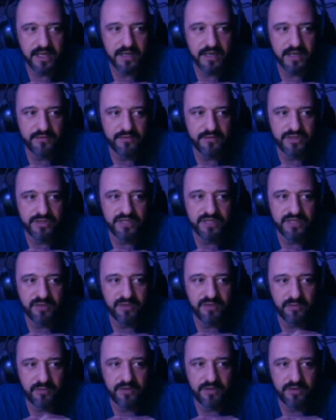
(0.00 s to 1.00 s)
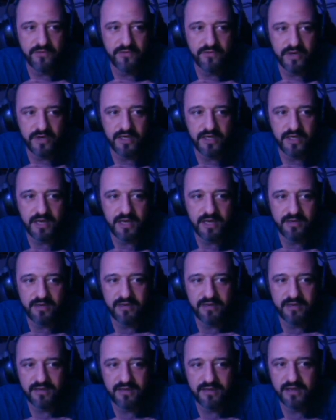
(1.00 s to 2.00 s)
which says prepare for an incoming
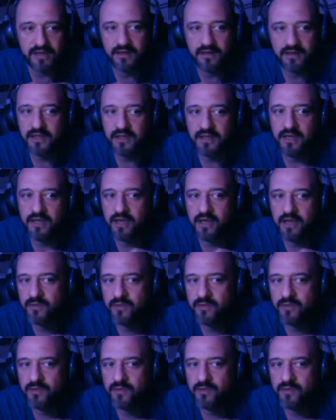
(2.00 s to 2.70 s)
attack, and you